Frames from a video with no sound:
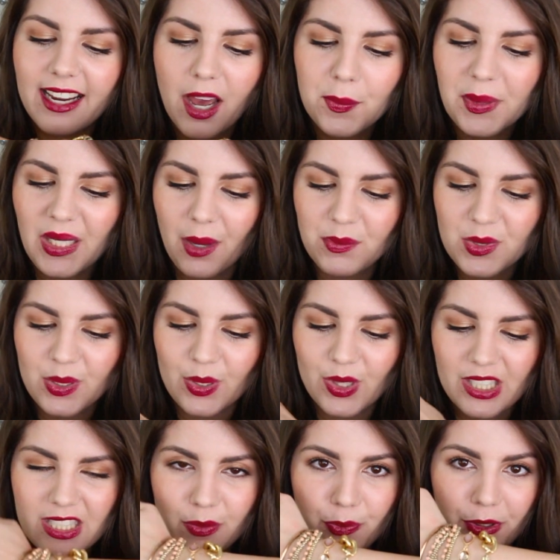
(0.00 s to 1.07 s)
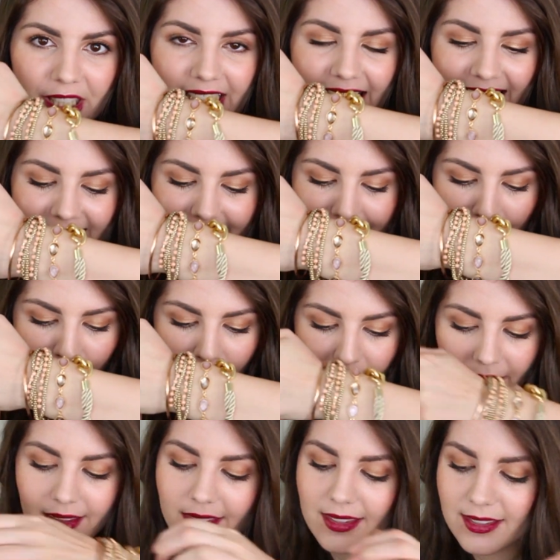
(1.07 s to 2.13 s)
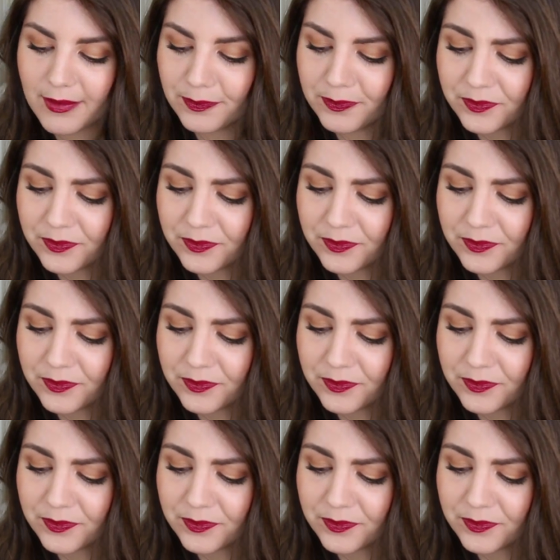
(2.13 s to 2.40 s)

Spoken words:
coming up to the spring and summer months.